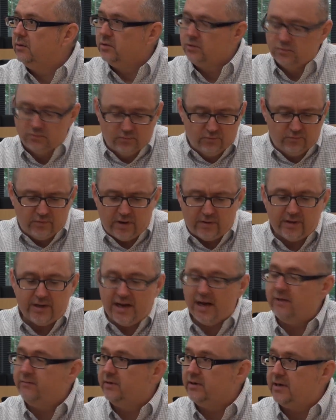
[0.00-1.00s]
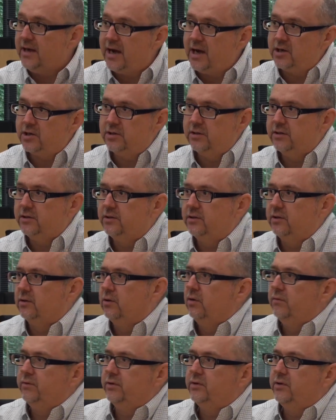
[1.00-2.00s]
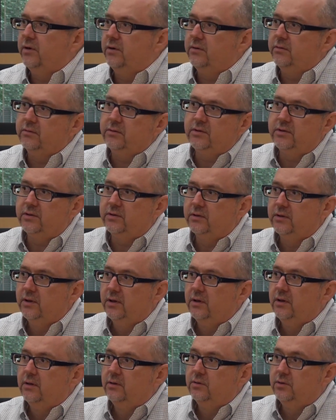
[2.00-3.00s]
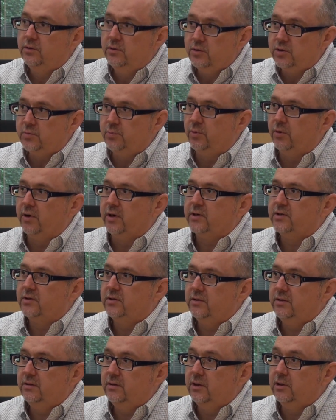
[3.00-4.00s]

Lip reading: there's very heavy nationalistic overtones to sports,